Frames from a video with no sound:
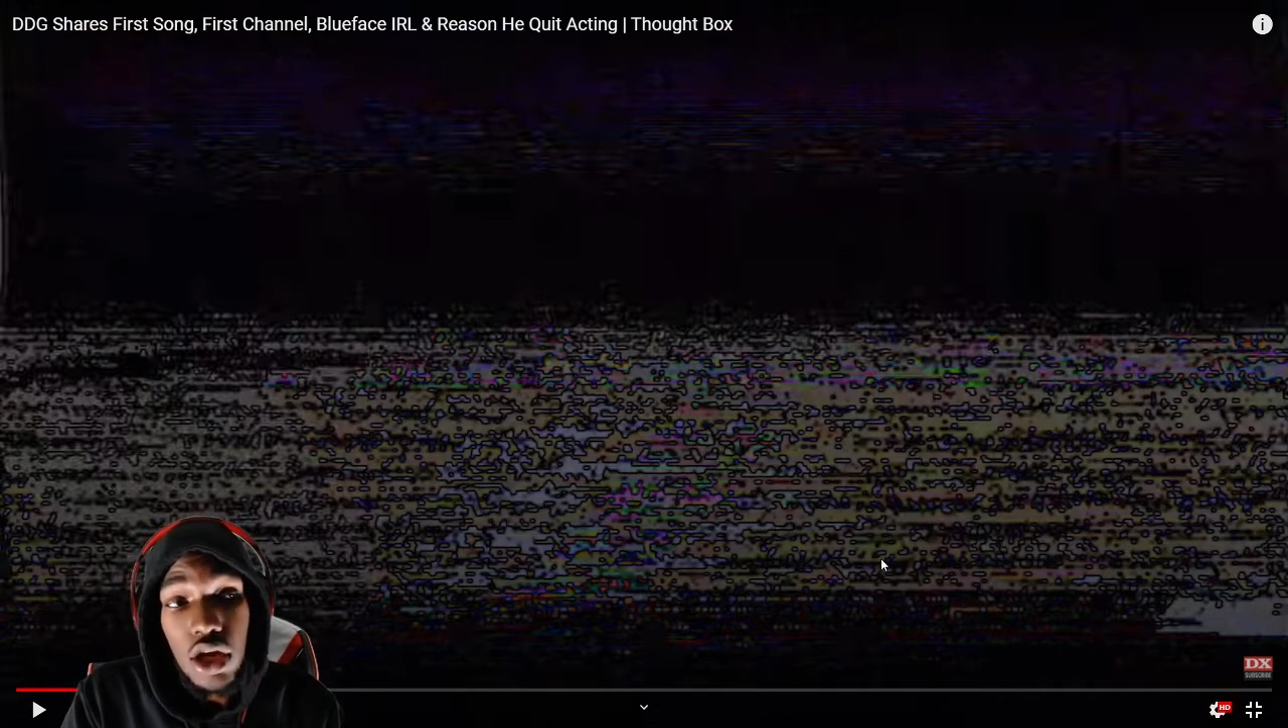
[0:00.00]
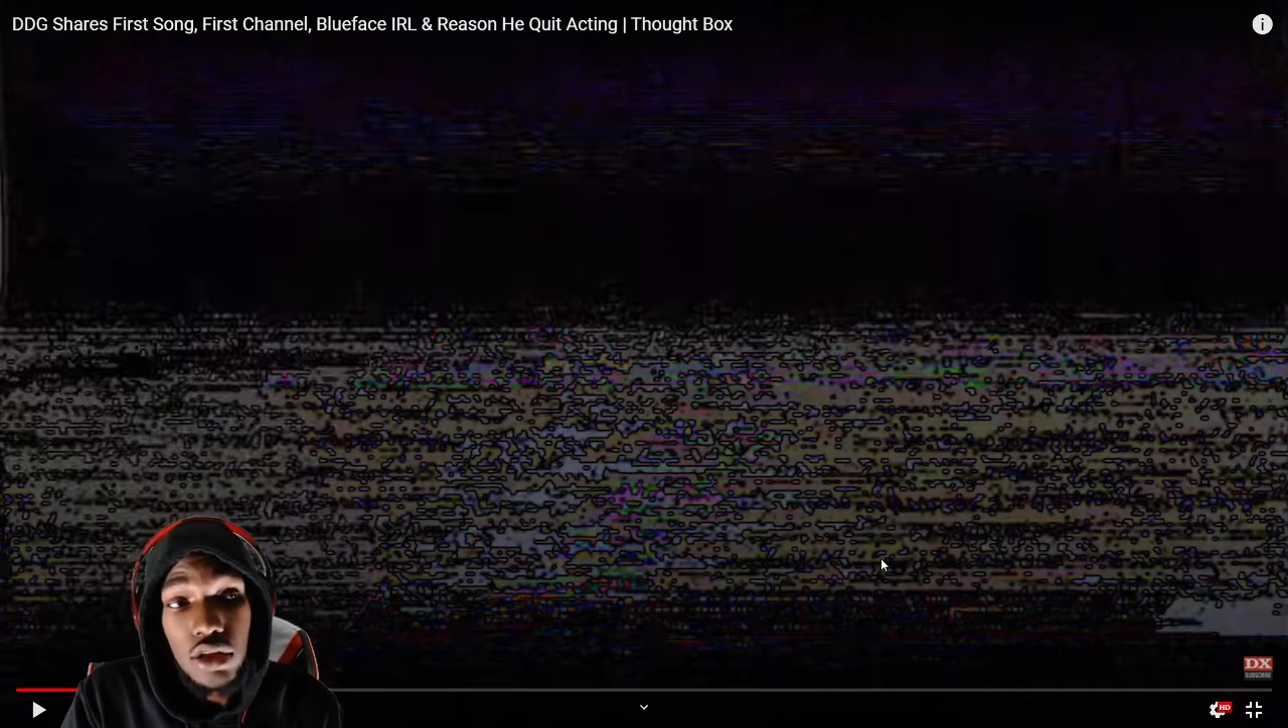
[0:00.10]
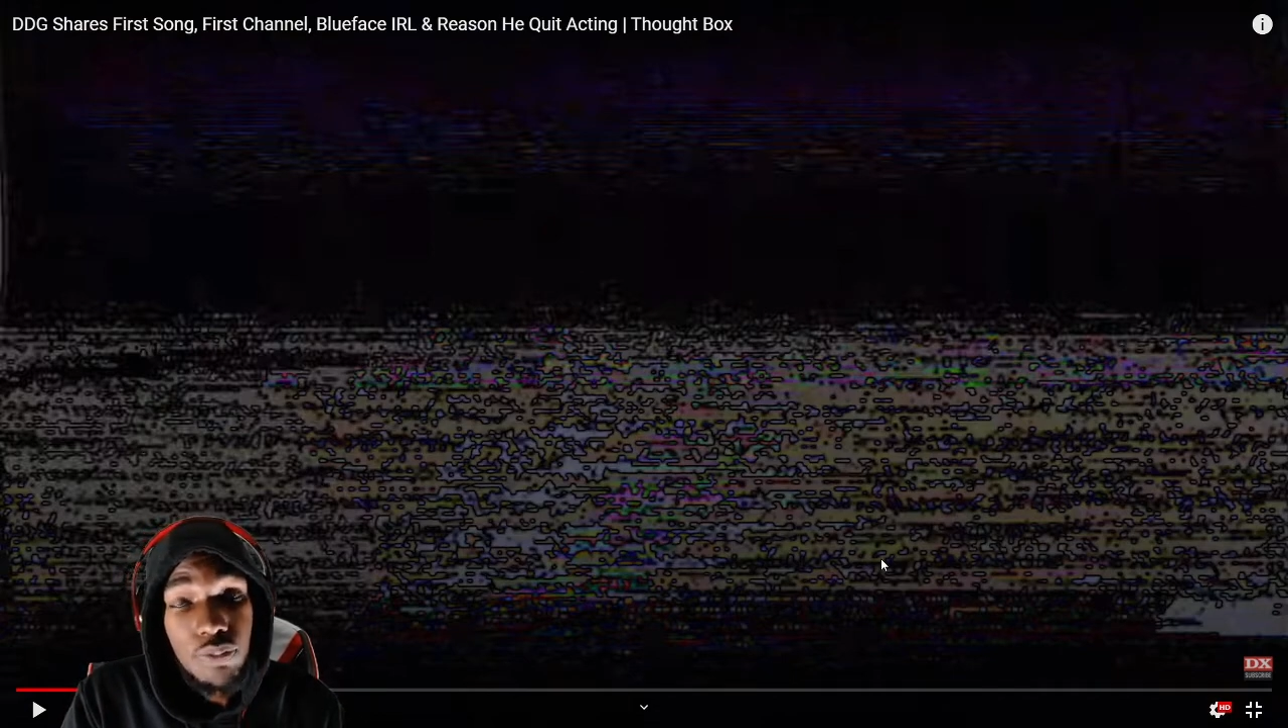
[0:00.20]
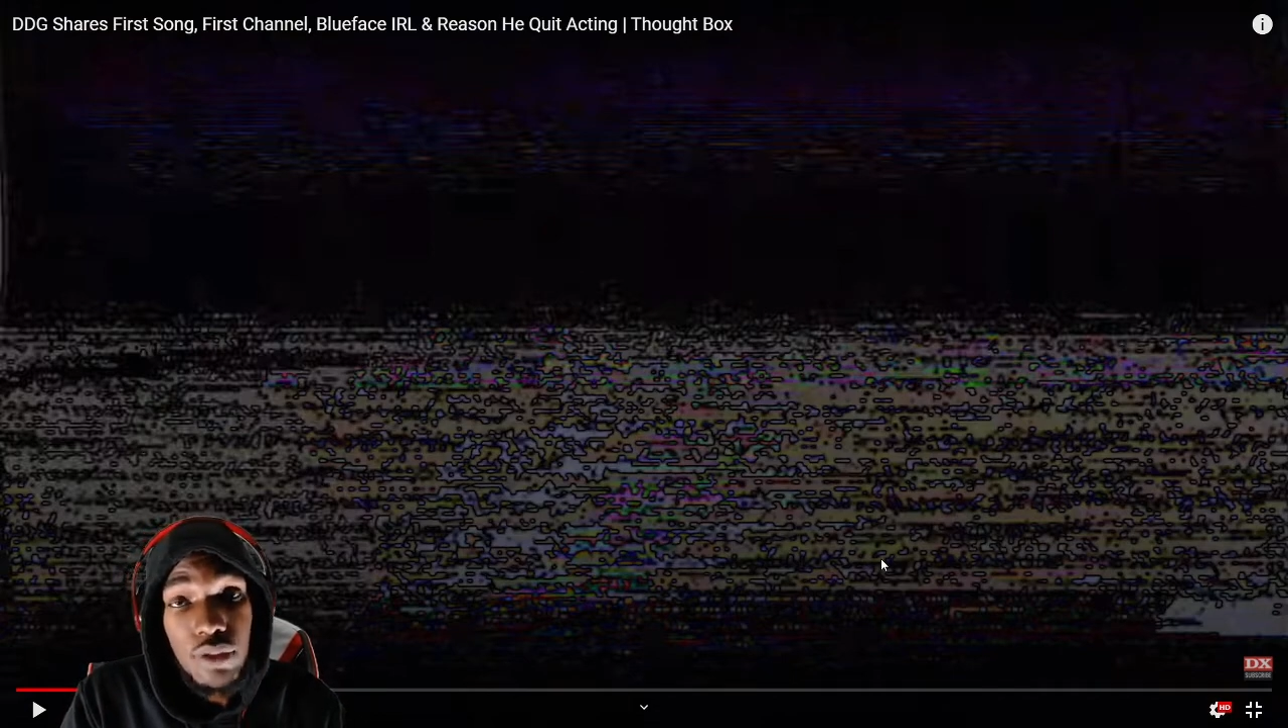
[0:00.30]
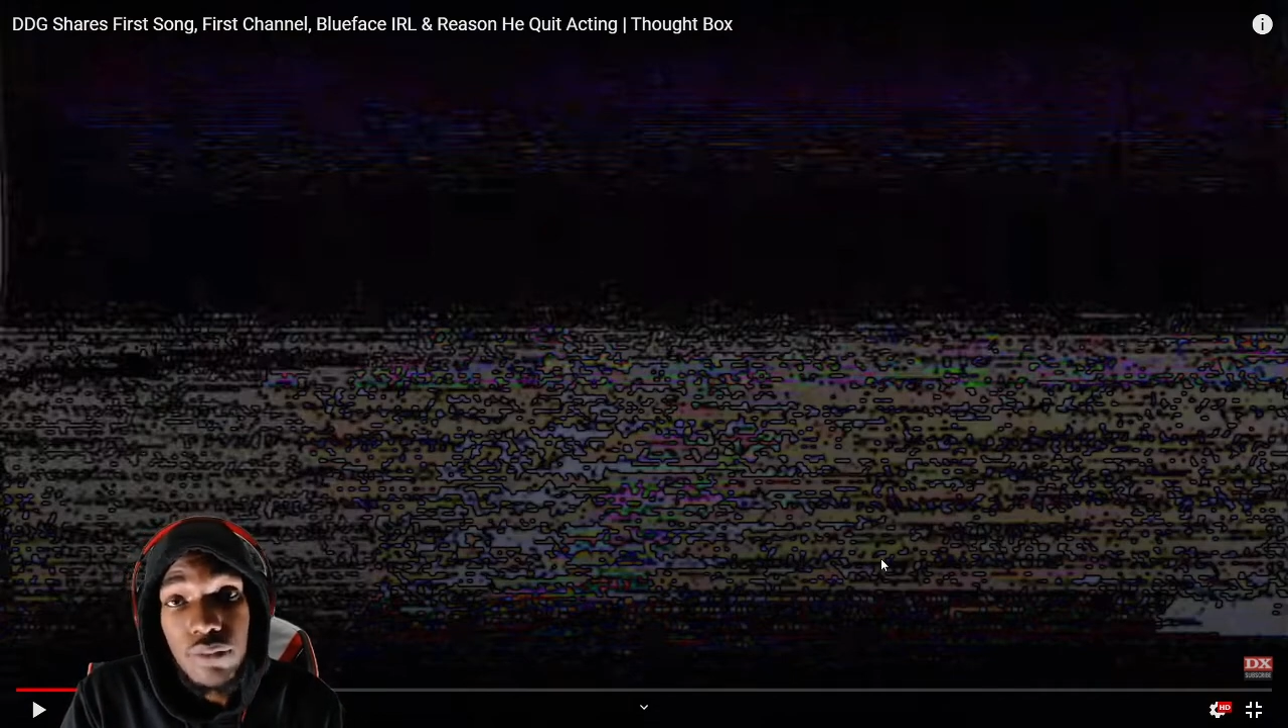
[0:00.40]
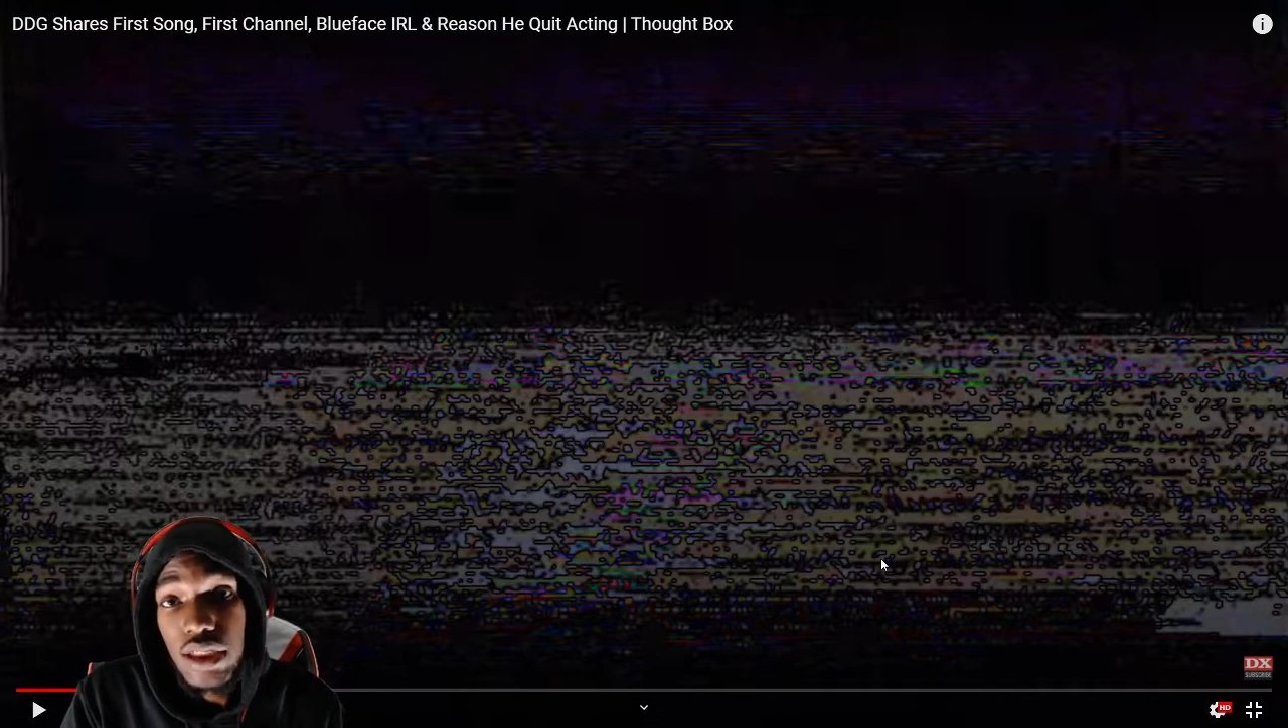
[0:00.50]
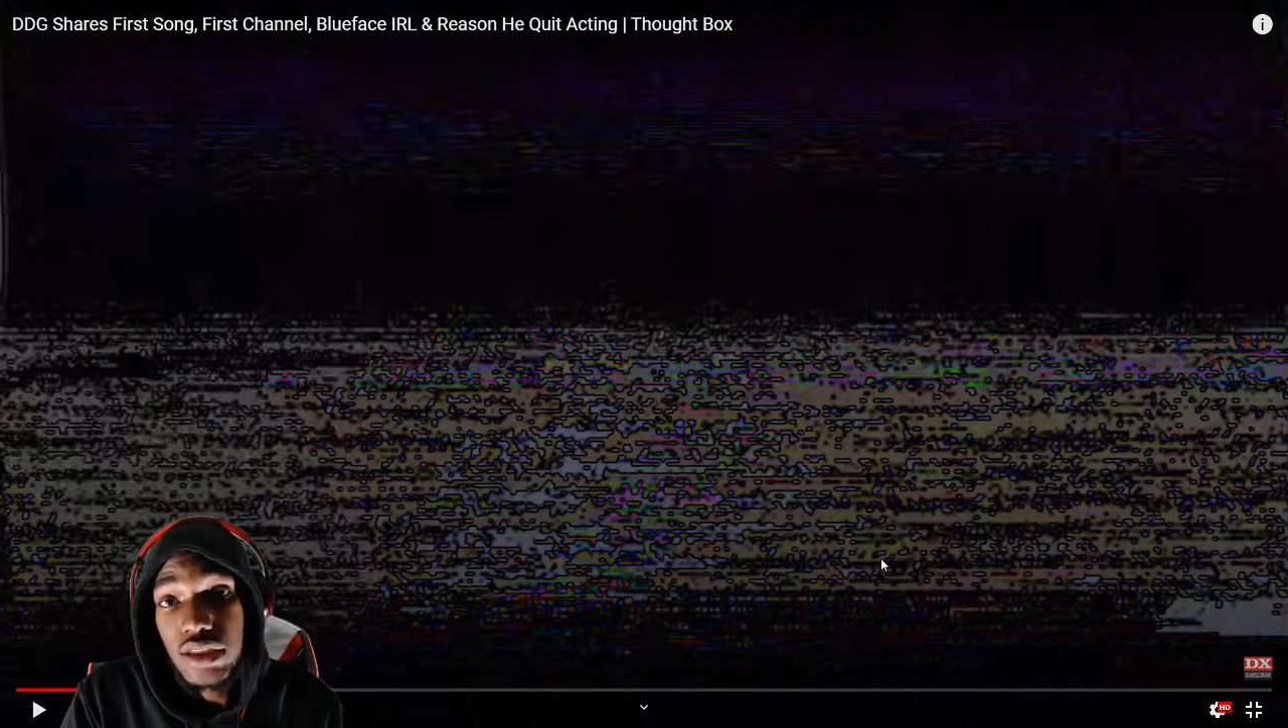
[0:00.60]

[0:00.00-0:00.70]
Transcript: the people that